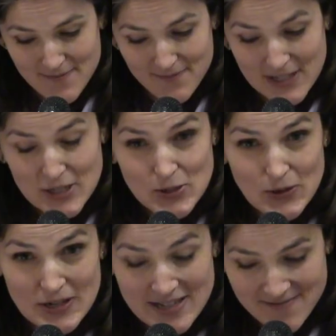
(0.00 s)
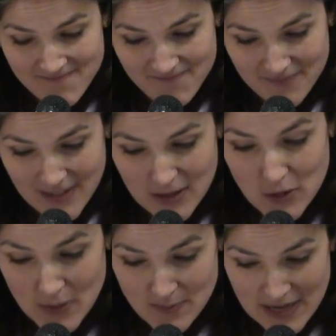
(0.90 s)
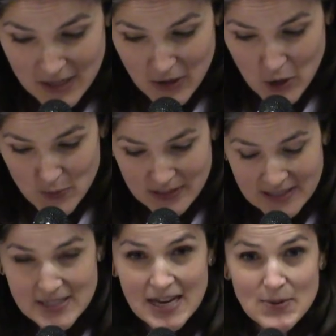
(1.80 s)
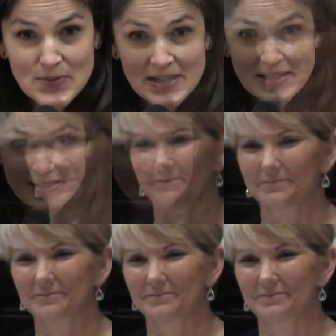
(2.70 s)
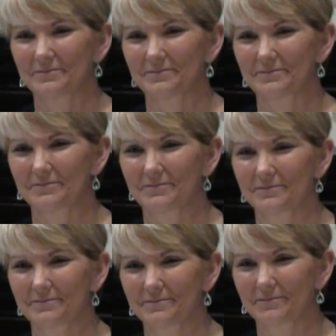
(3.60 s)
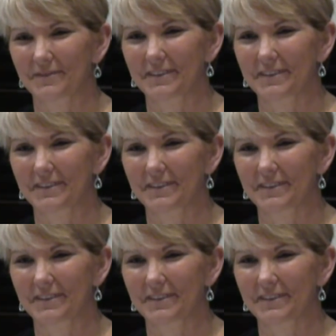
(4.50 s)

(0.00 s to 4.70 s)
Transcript: Ms. Jordan, you may make your opening statement. You'll have 2 minutes.